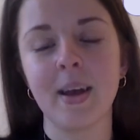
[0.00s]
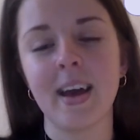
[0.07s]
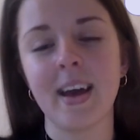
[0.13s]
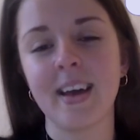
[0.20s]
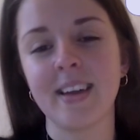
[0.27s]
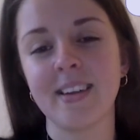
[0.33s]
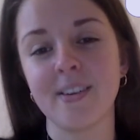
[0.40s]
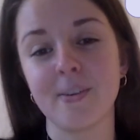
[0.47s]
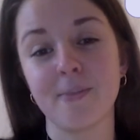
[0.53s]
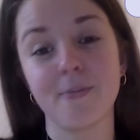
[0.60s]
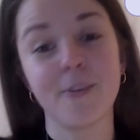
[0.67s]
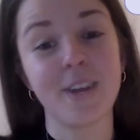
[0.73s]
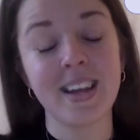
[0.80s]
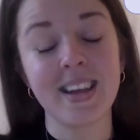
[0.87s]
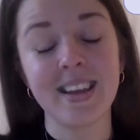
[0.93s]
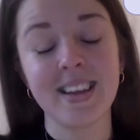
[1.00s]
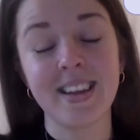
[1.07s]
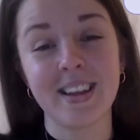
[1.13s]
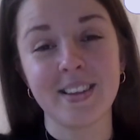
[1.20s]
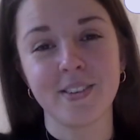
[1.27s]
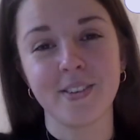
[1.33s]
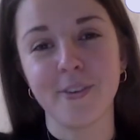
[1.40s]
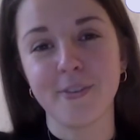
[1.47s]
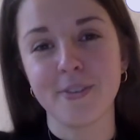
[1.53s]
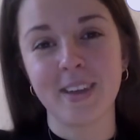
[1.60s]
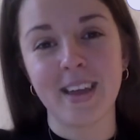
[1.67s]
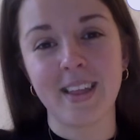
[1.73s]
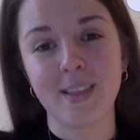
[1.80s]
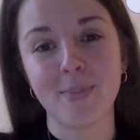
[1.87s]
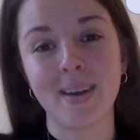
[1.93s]
And really, let's not
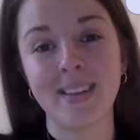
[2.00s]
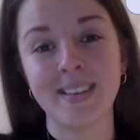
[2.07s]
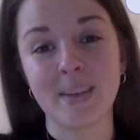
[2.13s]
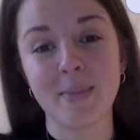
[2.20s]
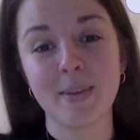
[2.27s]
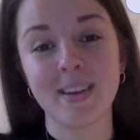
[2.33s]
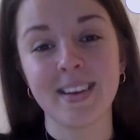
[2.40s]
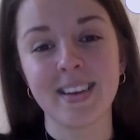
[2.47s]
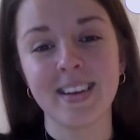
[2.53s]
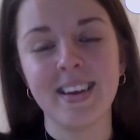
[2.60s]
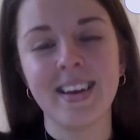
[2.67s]
forget the pandemic.